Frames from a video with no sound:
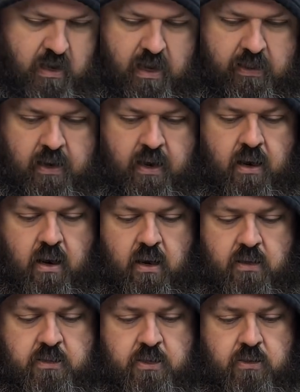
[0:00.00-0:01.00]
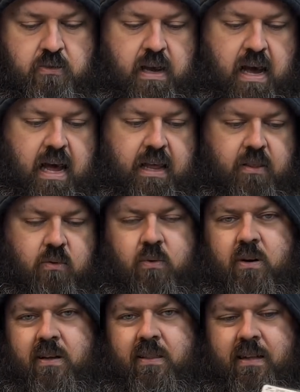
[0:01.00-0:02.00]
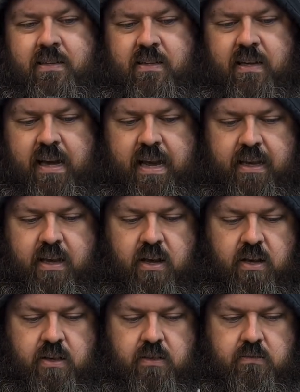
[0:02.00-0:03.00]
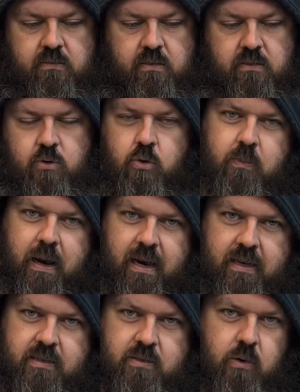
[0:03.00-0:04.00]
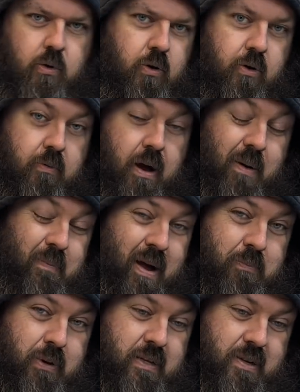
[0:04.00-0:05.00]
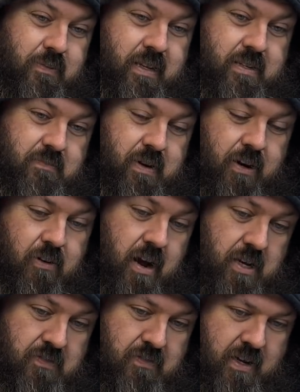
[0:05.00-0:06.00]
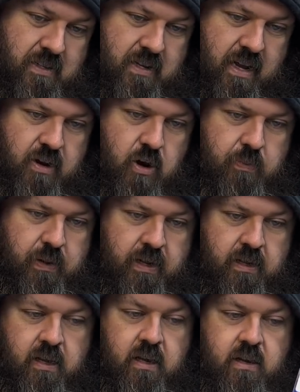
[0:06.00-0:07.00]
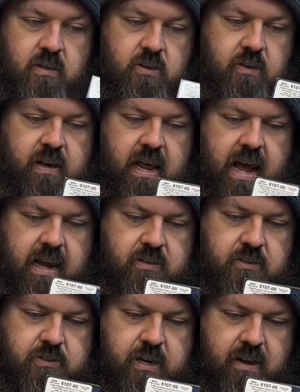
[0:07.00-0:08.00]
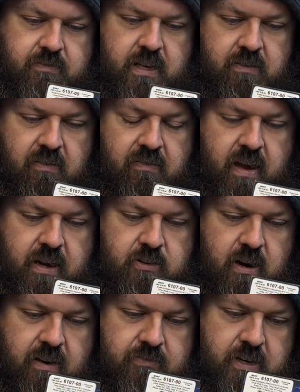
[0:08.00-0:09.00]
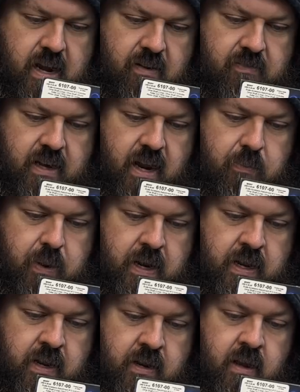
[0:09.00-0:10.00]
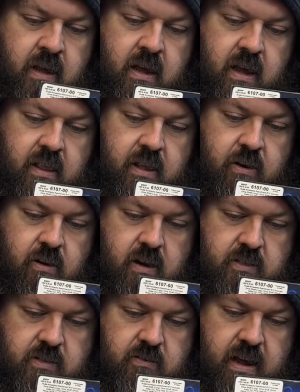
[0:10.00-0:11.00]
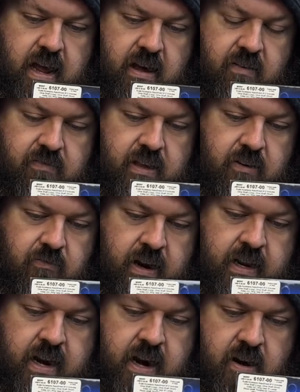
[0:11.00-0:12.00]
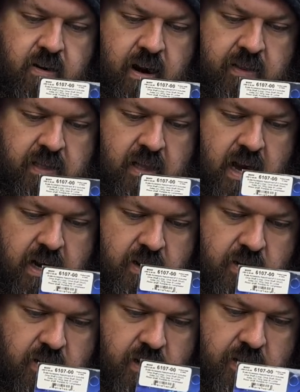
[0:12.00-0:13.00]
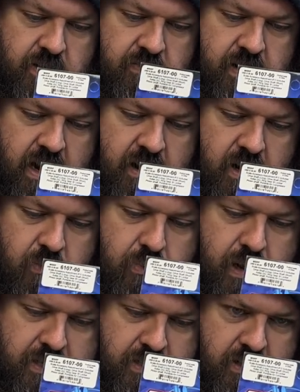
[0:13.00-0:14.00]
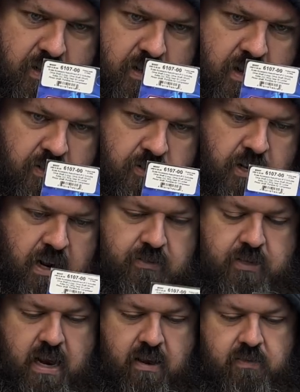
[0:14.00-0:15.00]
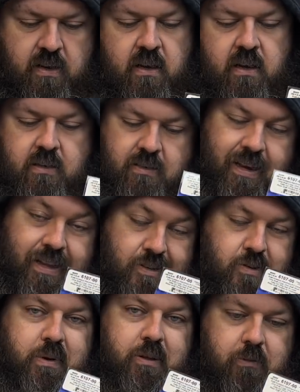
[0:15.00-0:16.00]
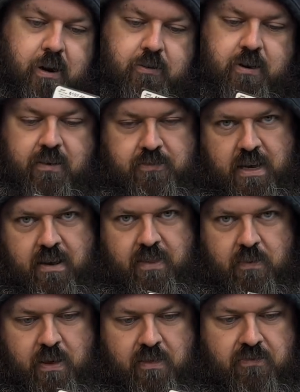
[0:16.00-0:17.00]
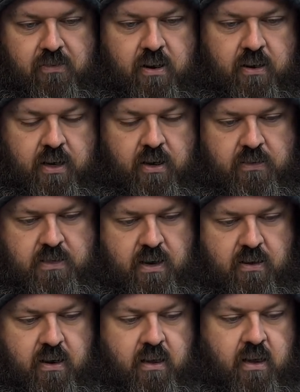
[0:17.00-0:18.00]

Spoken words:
And then I also got the one that's like toolbox, or I might put some of this in my garage if I decide to open it. So you've got axle shafts, you have a fake drive shaft, you got a pinion, then you also have the ring gear and the locker, and you've got a compressor and another drive shaft. It's like this would be the rear drive shaft, that'd be the front, you know, etc.